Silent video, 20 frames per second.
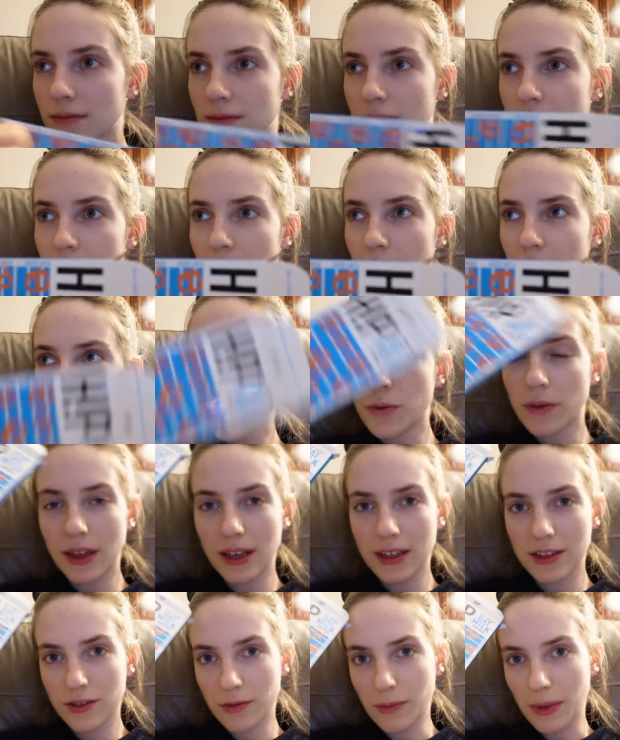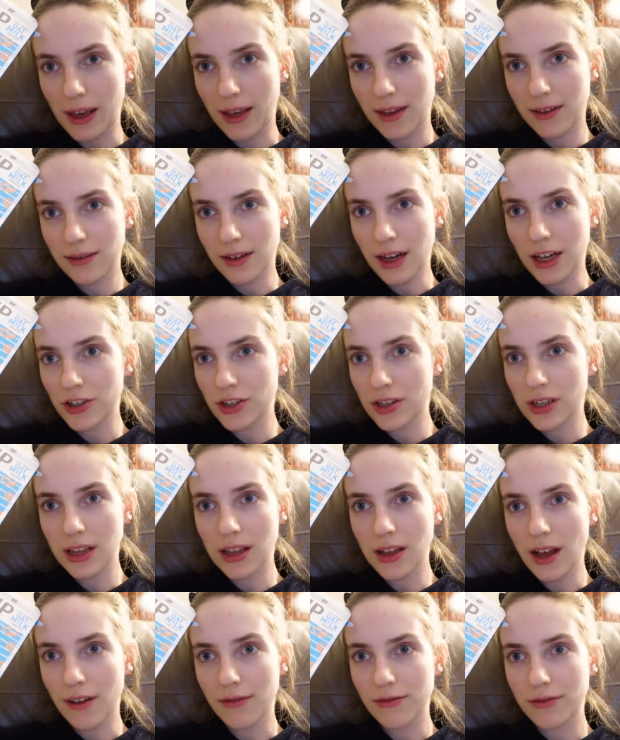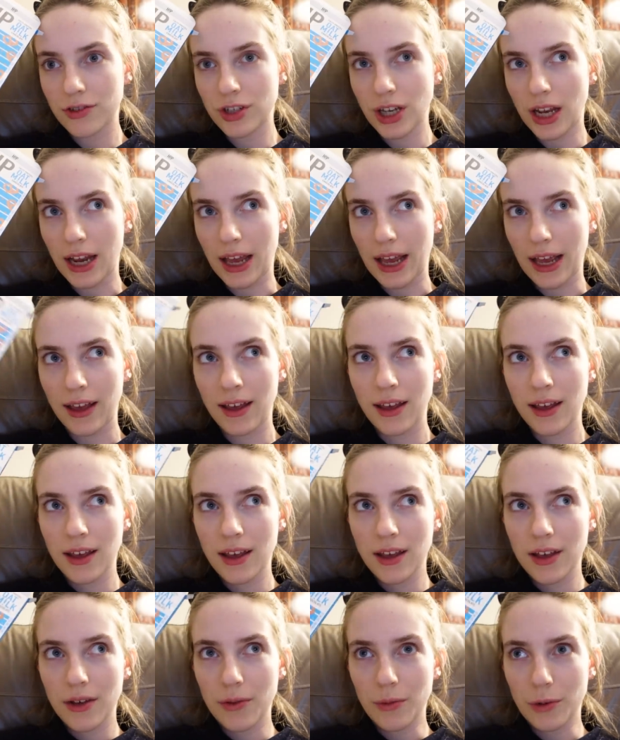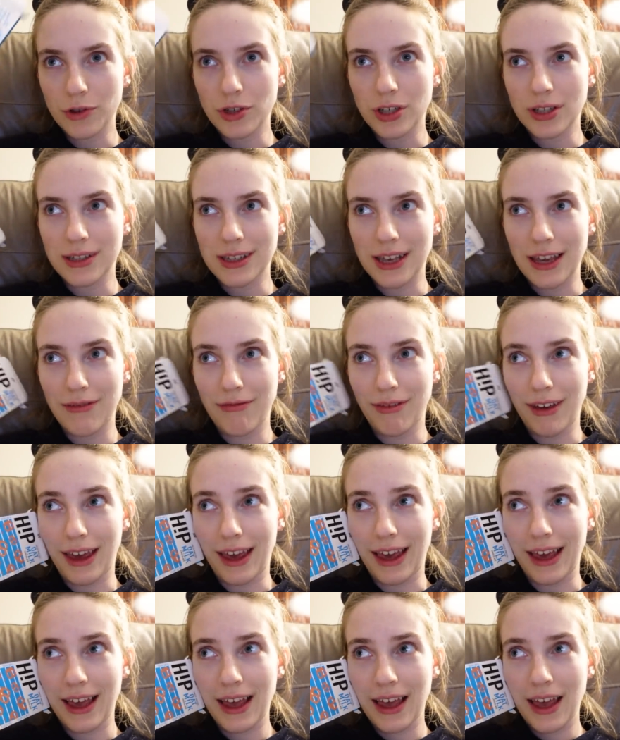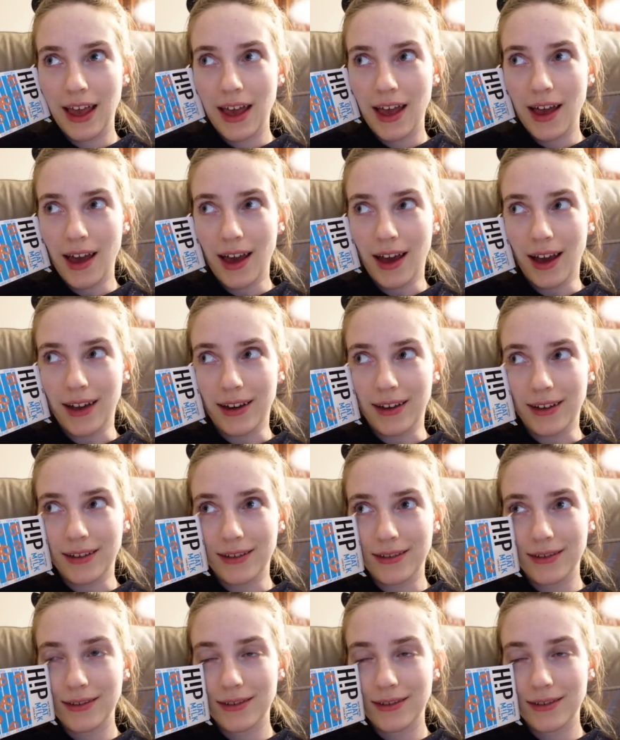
special things to me. I just love chilling, watching T V and